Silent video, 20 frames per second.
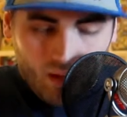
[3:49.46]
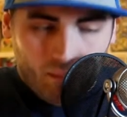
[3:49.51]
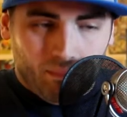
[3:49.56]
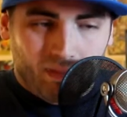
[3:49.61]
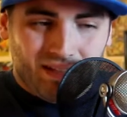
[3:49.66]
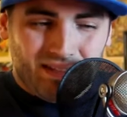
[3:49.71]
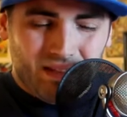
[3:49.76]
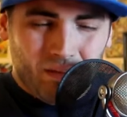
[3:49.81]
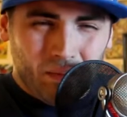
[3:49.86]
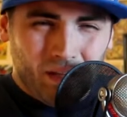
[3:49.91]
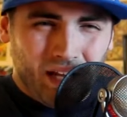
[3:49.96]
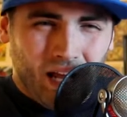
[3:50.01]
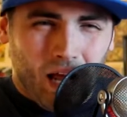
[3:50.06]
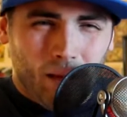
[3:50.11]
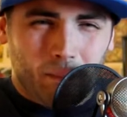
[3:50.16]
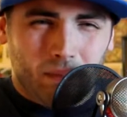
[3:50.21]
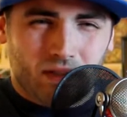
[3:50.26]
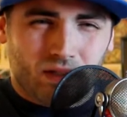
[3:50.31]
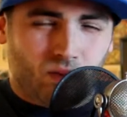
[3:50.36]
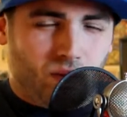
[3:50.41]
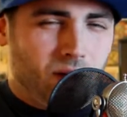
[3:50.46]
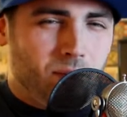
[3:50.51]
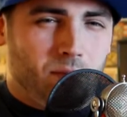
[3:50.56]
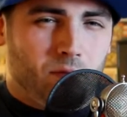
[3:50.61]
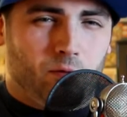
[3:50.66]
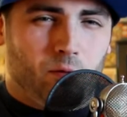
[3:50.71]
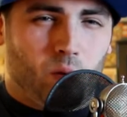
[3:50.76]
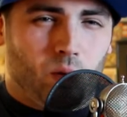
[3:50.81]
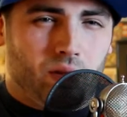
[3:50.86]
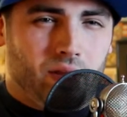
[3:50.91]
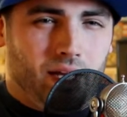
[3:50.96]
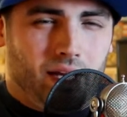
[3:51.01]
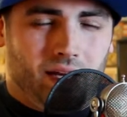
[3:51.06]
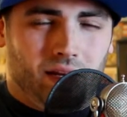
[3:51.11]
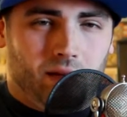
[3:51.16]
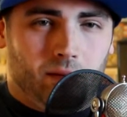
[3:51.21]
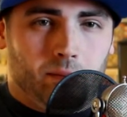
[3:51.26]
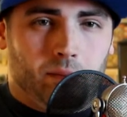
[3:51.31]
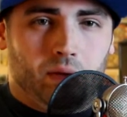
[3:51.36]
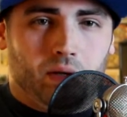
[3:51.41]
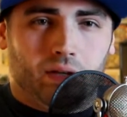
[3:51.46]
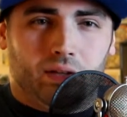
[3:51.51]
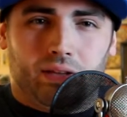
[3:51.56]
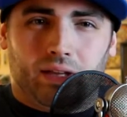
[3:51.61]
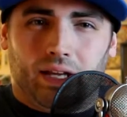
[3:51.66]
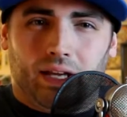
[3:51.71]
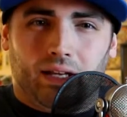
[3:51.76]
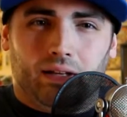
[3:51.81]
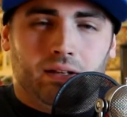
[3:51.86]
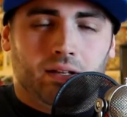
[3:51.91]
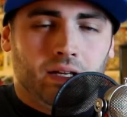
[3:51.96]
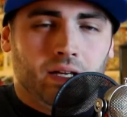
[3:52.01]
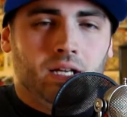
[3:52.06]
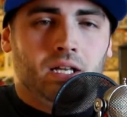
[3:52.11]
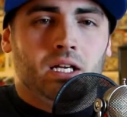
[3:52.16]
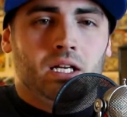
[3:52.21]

but something happens right before the end of the book that